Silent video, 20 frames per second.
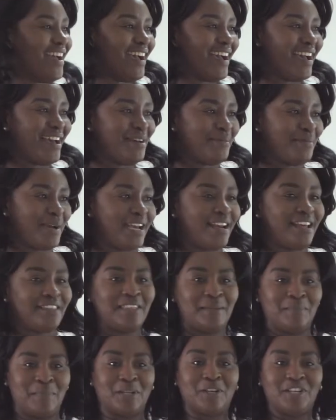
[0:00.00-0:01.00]
And I
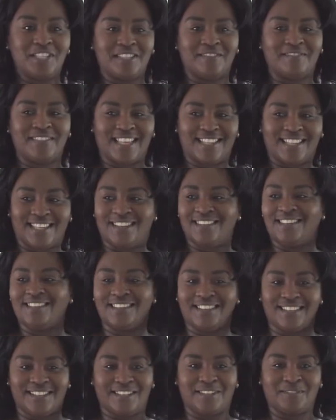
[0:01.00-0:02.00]
think because of that,
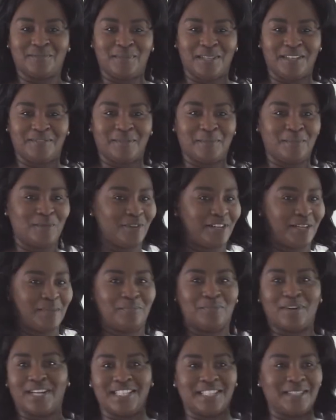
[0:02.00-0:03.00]
they loved me even more and
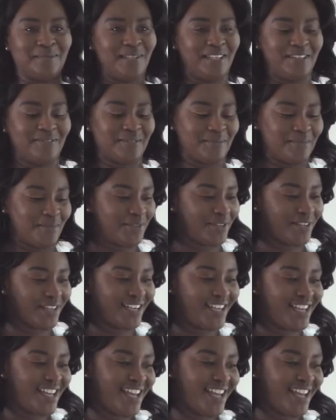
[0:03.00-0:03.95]
embraced me even more.